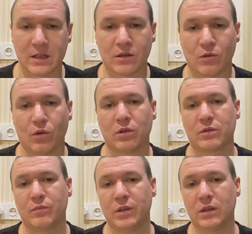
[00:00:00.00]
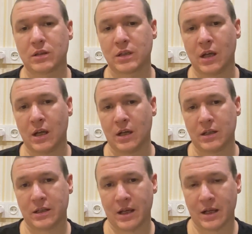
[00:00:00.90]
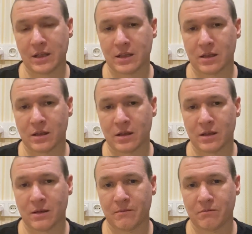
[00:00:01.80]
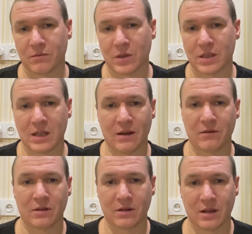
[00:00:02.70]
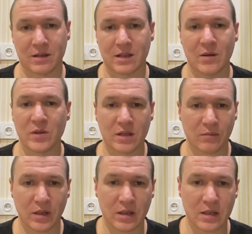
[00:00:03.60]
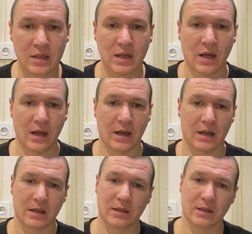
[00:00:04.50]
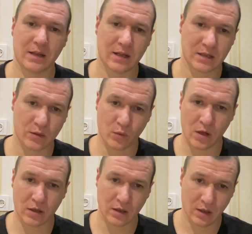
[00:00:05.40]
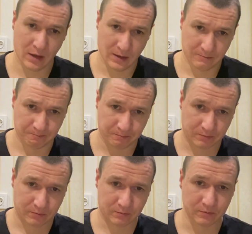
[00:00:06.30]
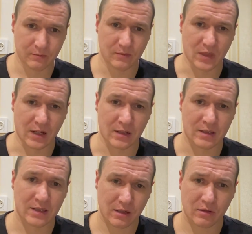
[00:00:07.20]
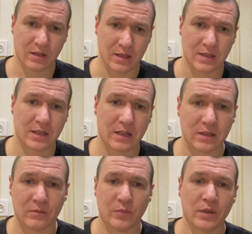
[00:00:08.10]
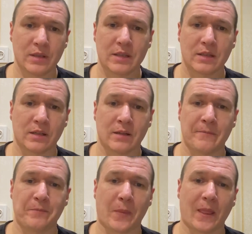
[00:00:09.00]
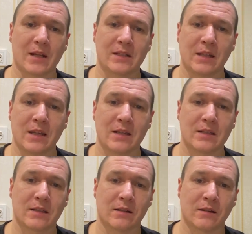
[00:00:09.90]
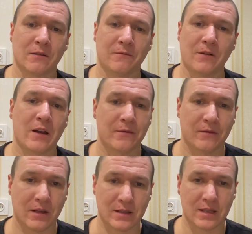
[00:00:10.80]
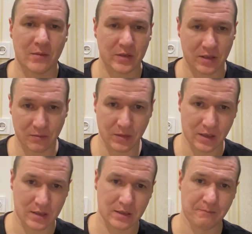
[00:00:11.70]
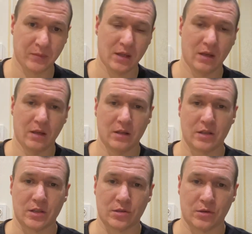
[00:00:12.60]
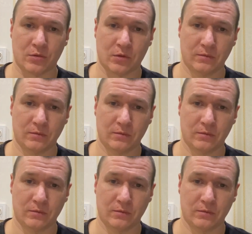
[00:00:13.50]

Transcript: cold build takes 7 and something minutes, and next one, and second and third builds takes 5 and something minutes. So